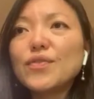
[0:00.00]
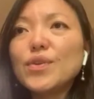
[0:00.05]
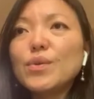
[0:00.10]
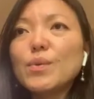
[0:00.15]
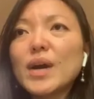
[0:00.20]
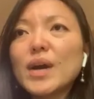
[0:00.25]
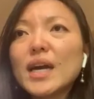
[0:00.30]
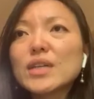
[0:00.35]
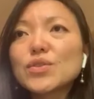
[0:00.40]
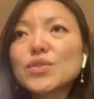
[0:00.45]

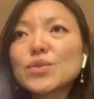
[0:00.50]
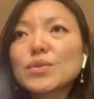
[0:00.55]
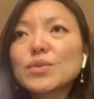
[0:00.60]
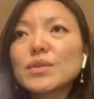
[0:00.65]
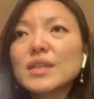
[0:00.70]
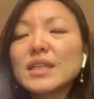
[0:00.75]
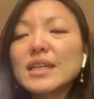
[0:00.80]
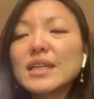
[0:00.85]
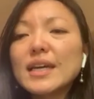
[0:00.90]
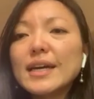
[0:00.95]
you
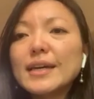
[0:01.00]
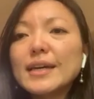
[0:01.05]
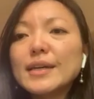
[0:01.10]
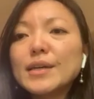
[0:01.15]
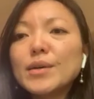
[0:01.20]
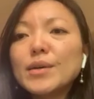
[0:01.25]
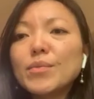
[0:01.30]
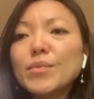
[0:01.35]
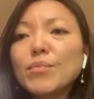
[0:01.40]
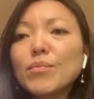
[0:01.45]
actually
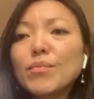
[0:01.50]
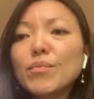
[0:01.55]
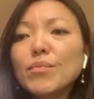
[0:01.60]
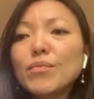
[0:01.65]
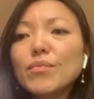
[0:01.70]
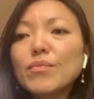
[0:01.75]
um,